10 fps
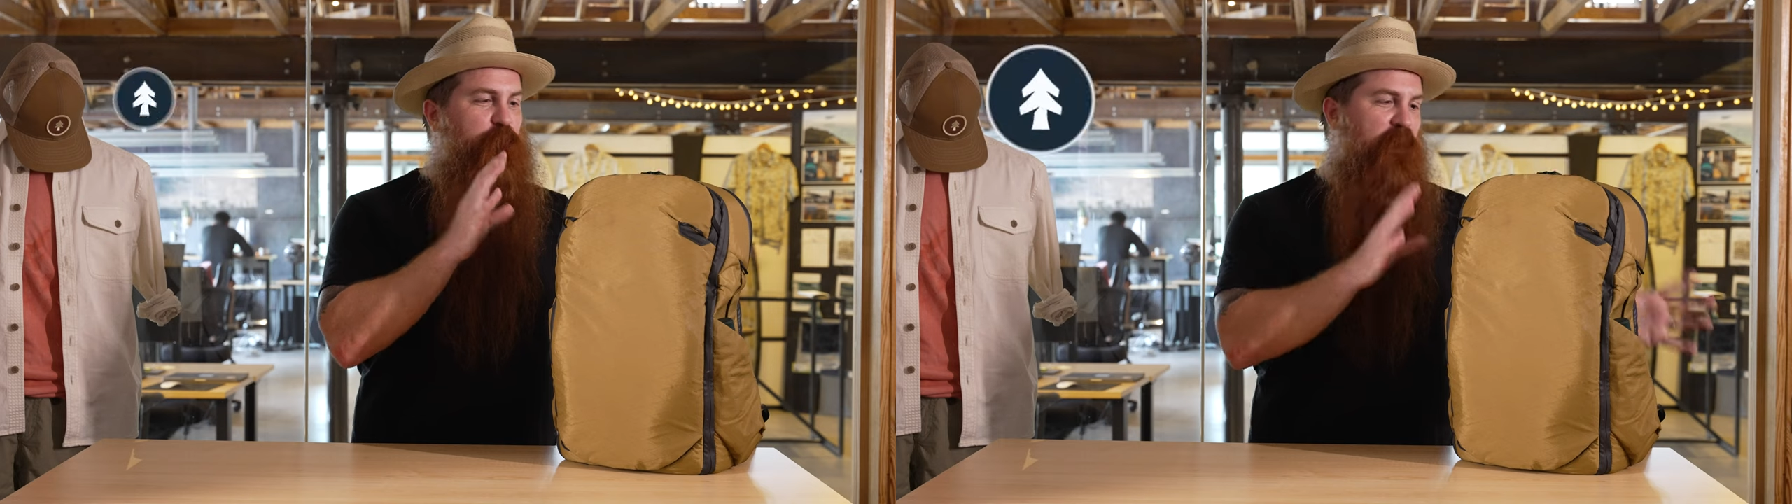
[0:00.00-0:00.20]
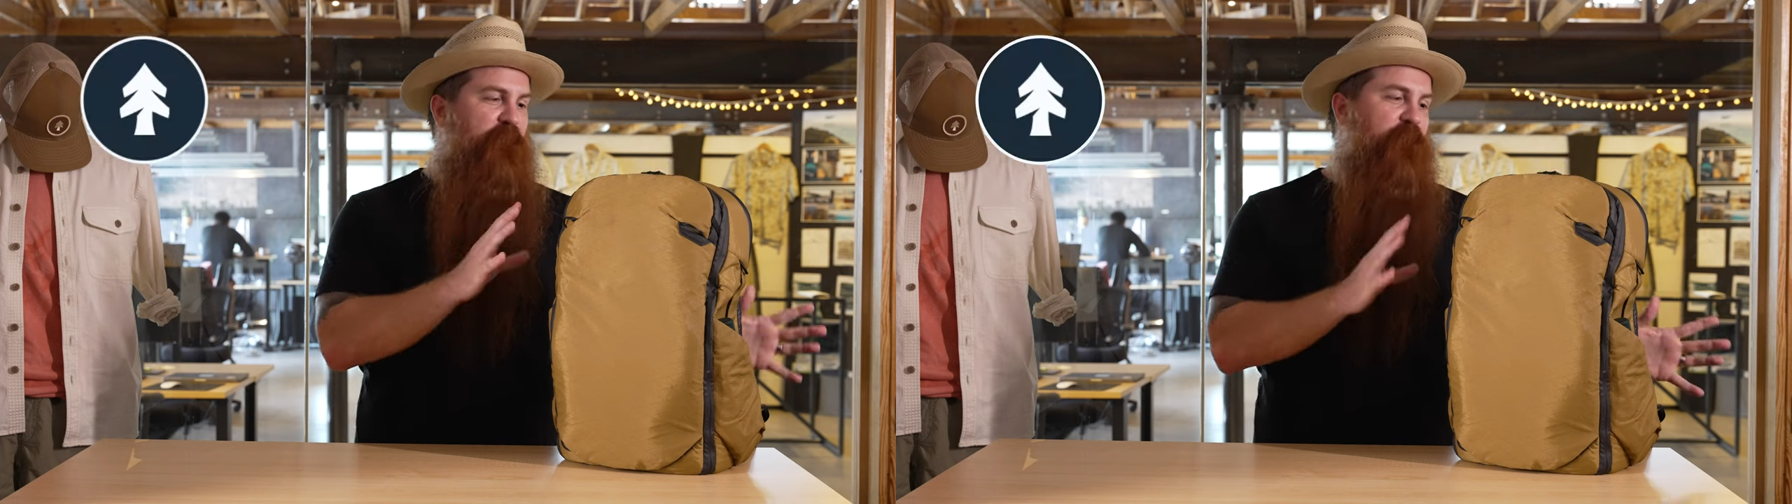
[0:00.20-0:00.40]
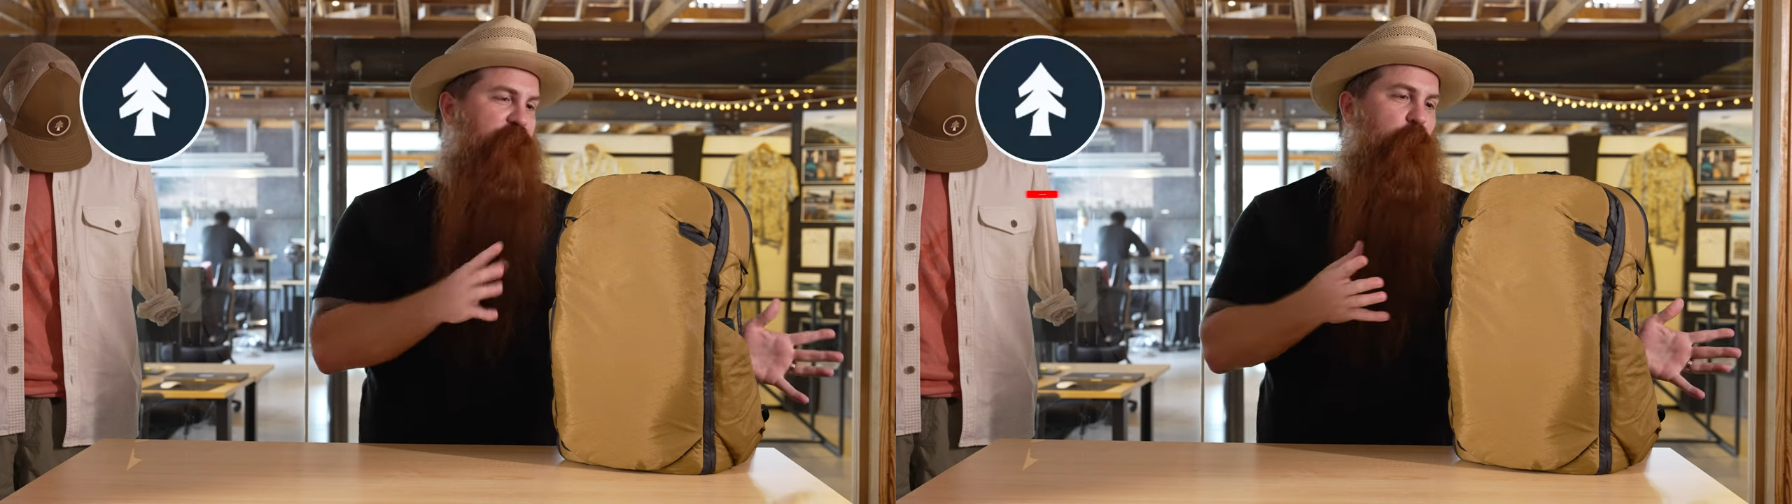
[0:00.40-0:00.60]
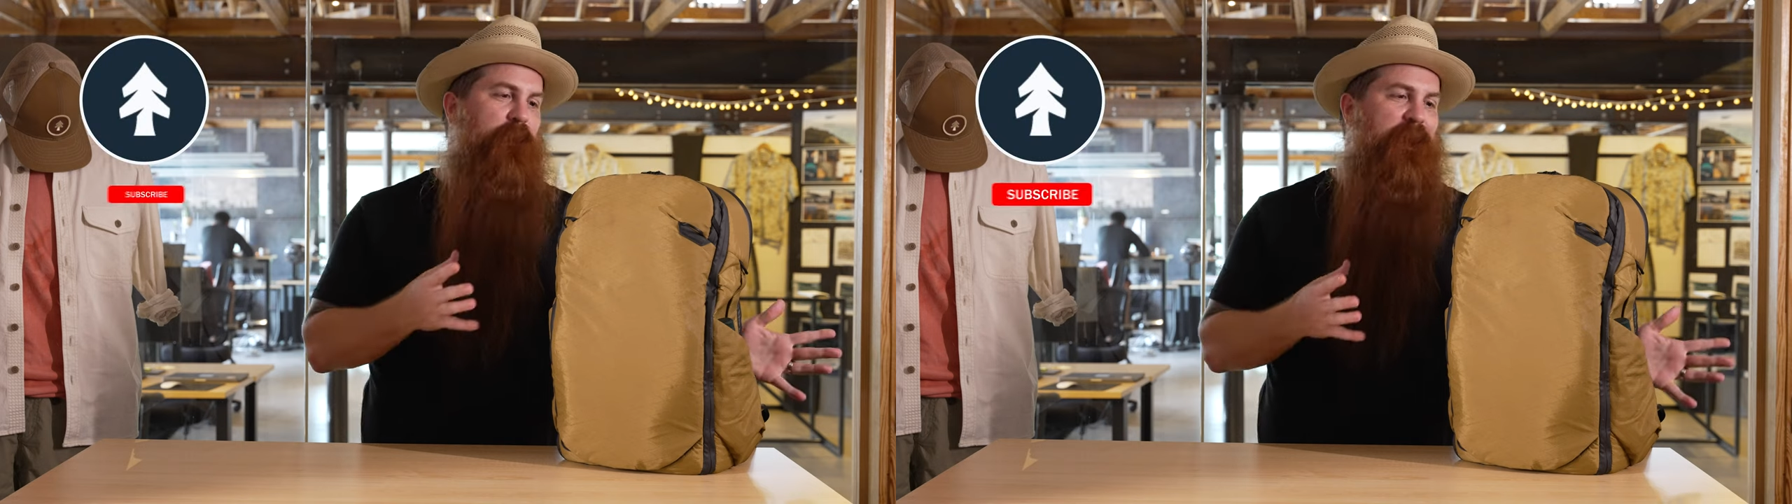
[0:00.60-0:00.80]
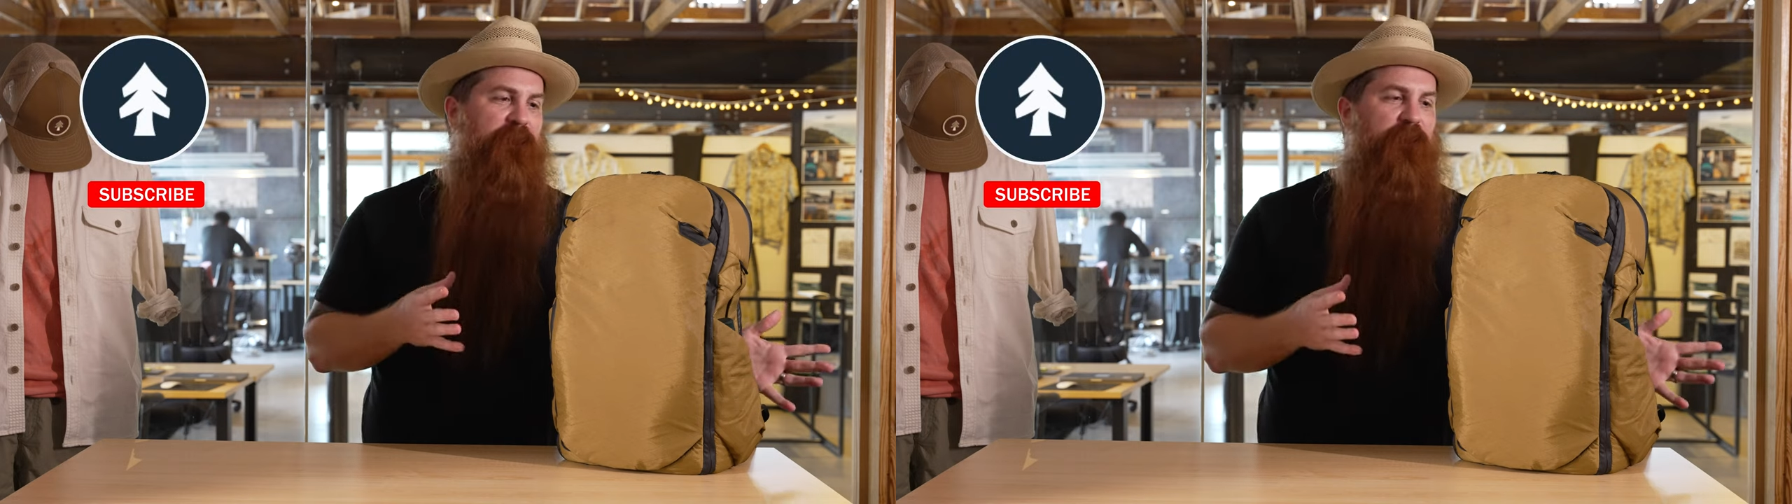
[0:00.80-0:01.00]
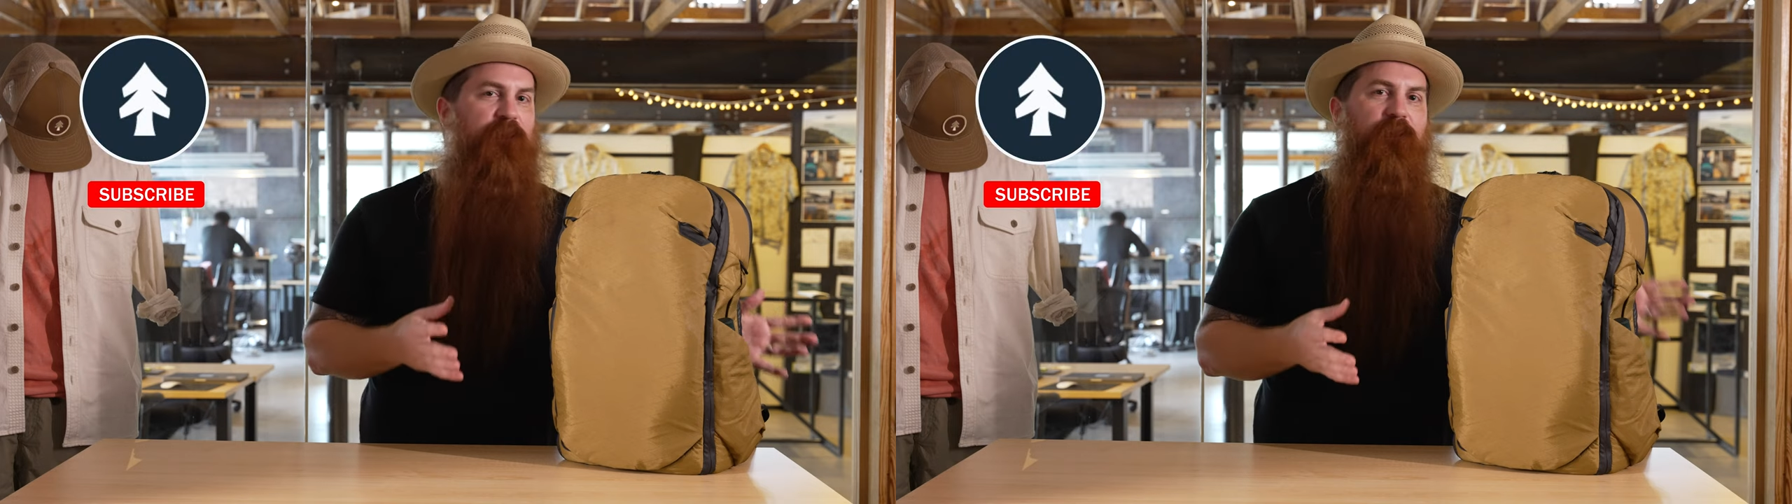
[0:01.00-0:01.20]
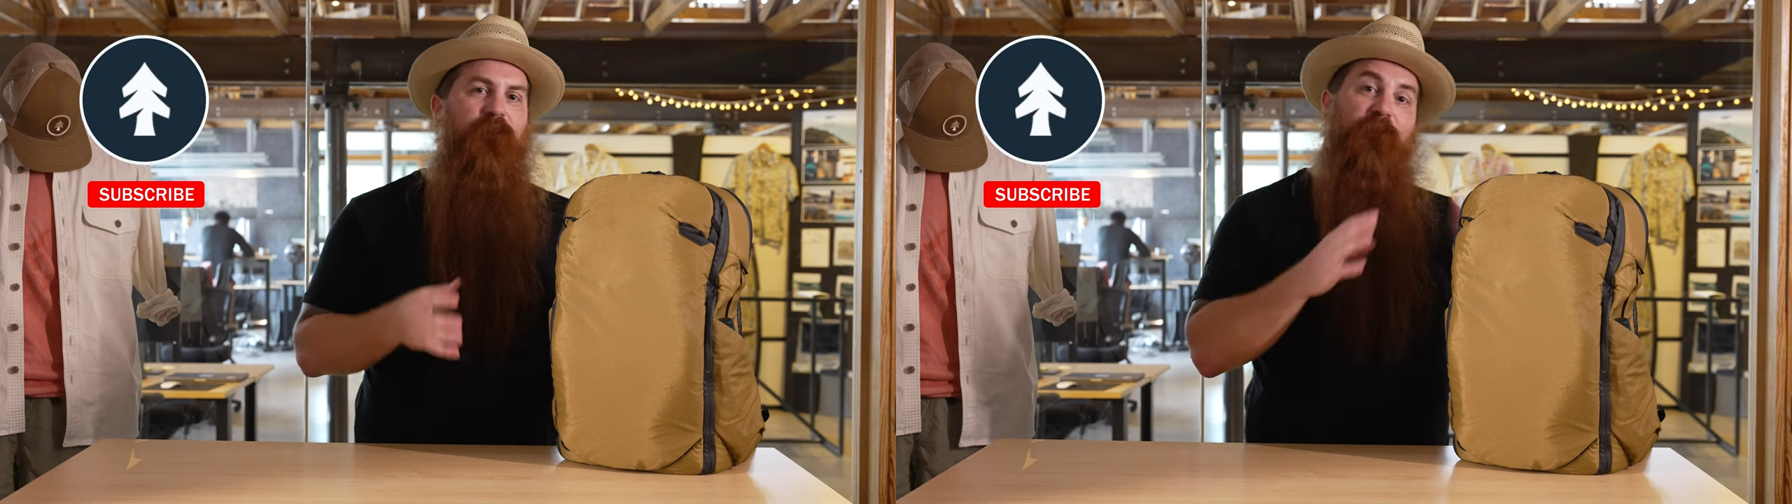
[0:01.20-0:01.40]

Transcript: perfect for what I need.